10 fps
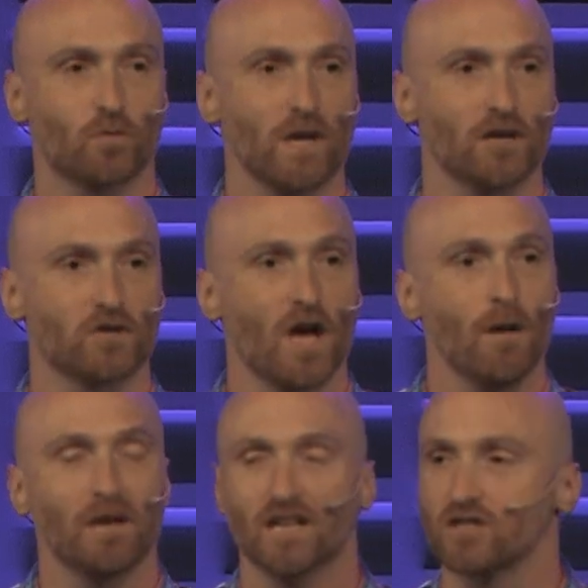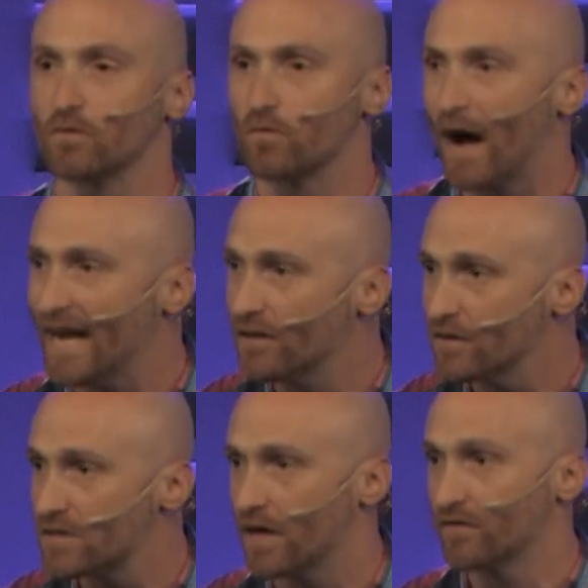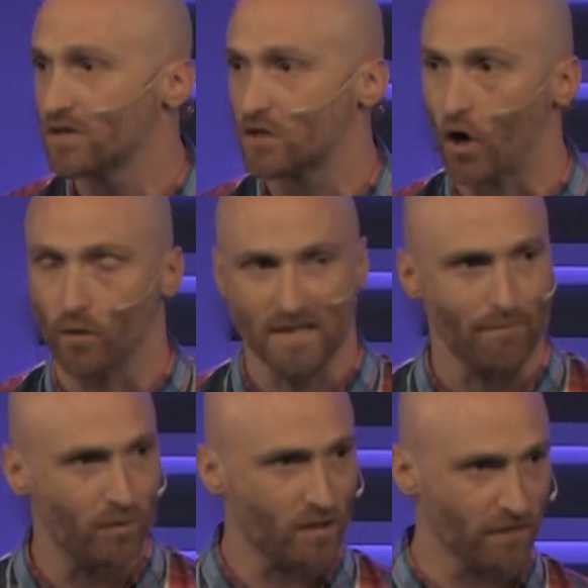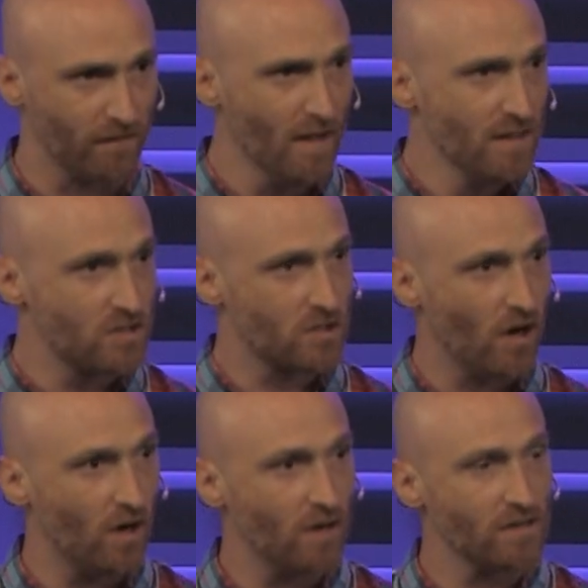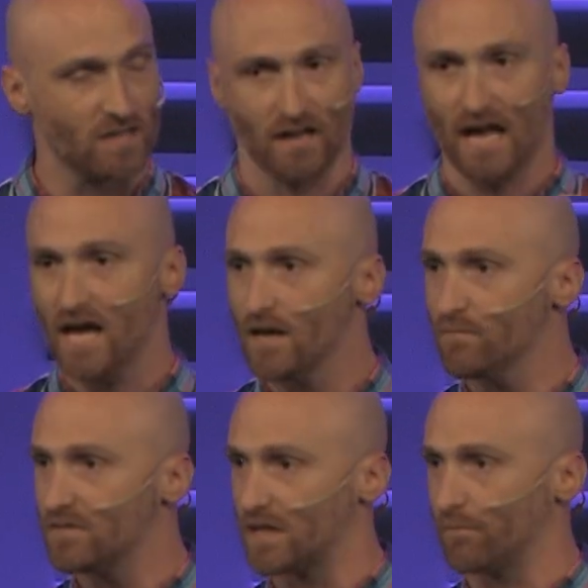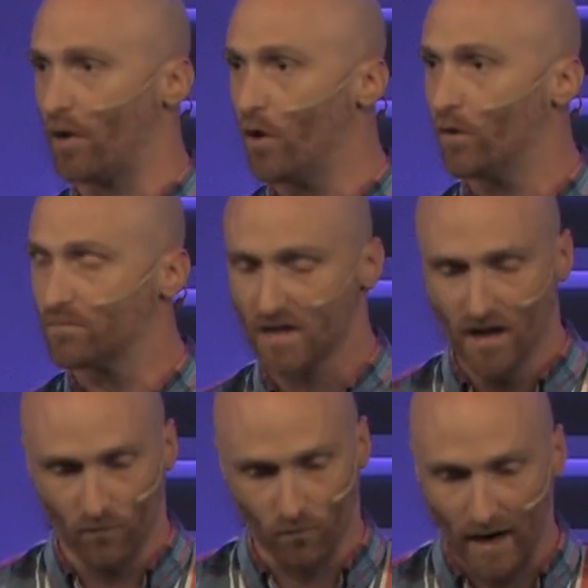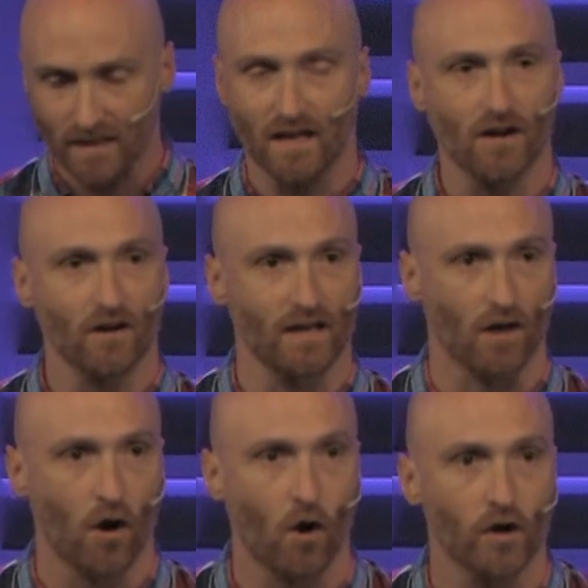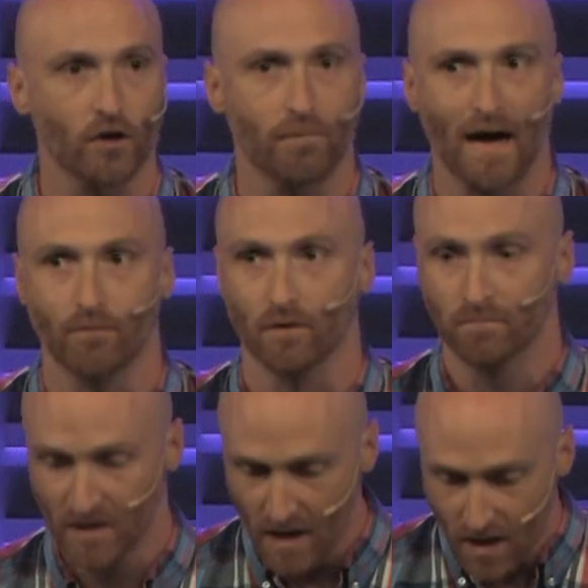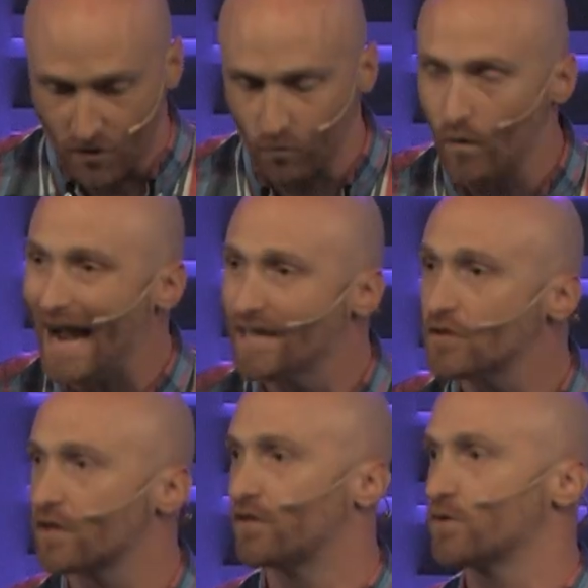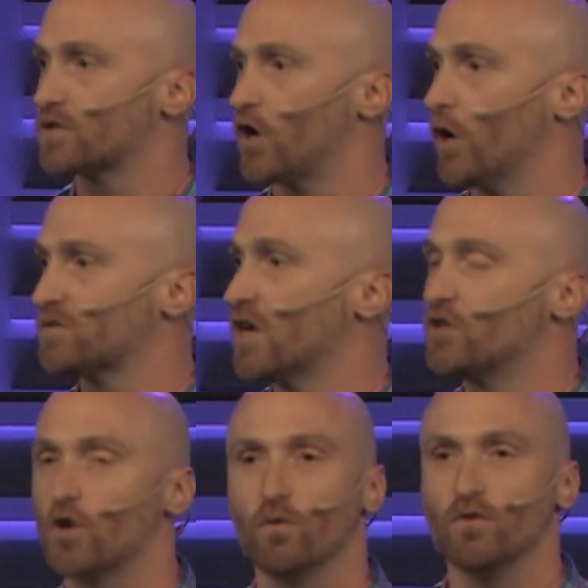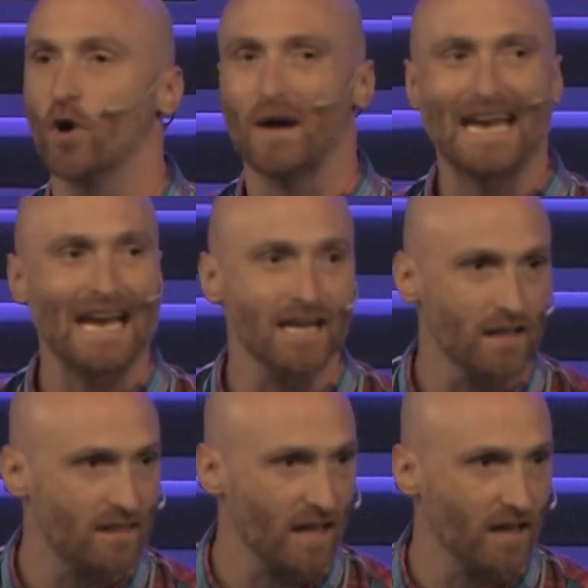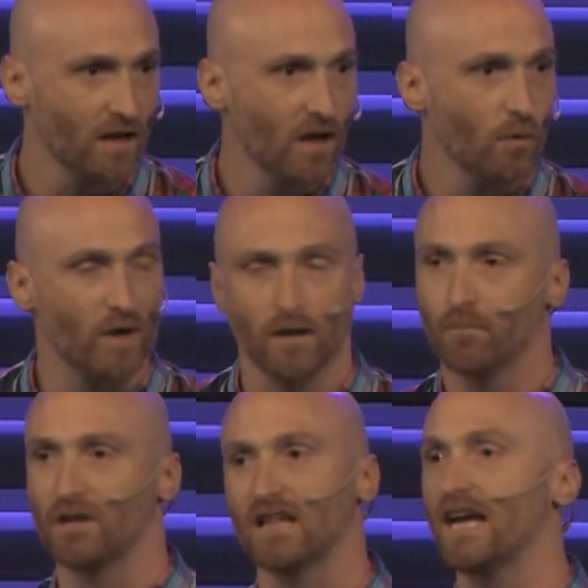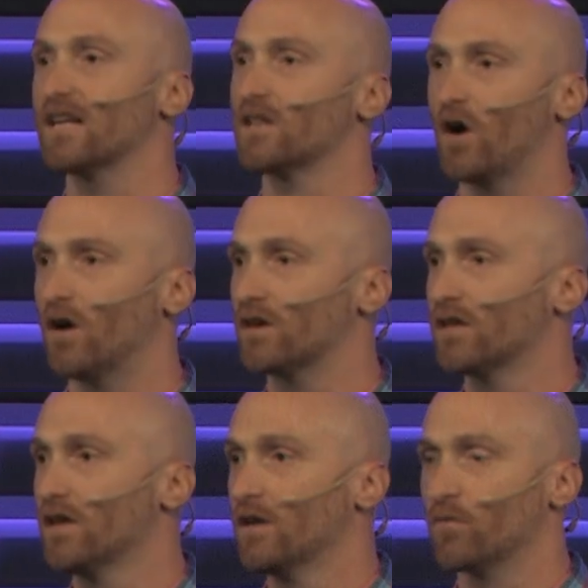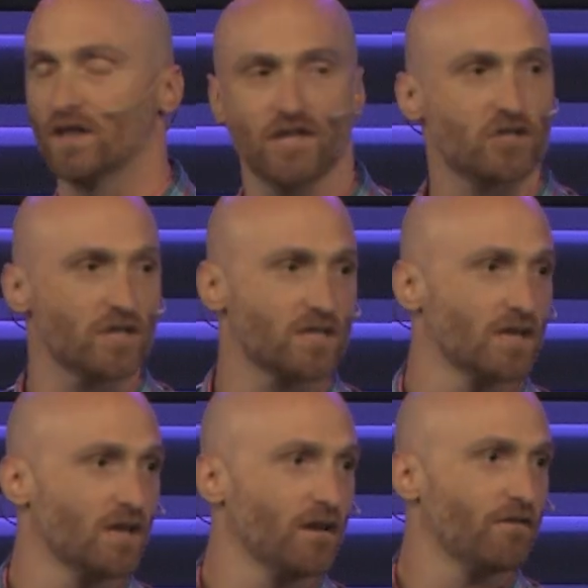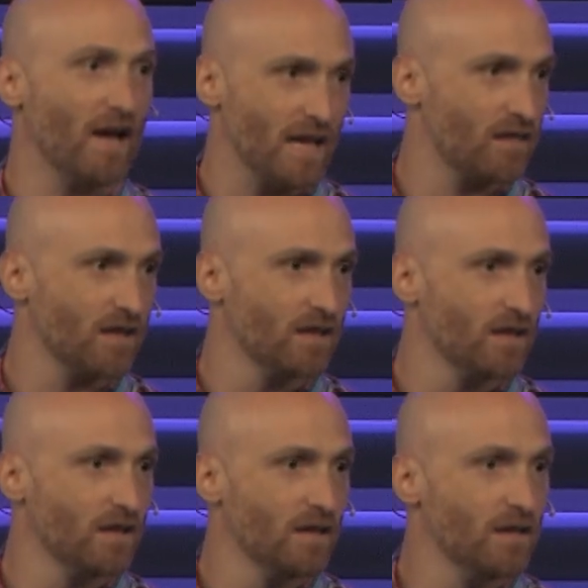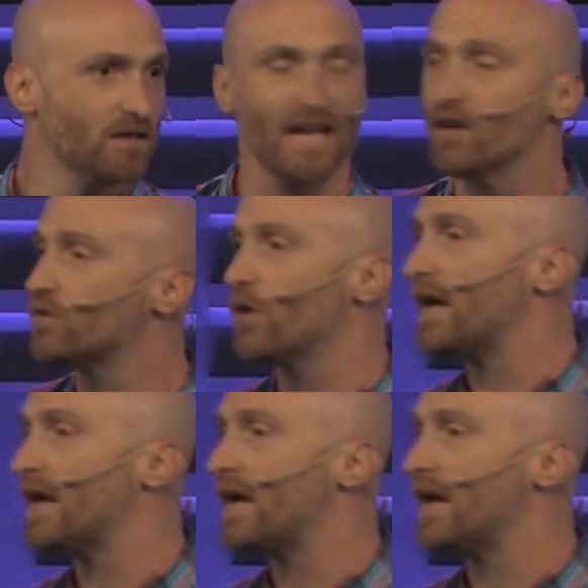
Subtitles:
readers because the writers of the Psalms, that book of songs and hymns and poems, right there in the heart of your Bible, the writers of those Psalms don't know anything with play-along religious faith. They don't know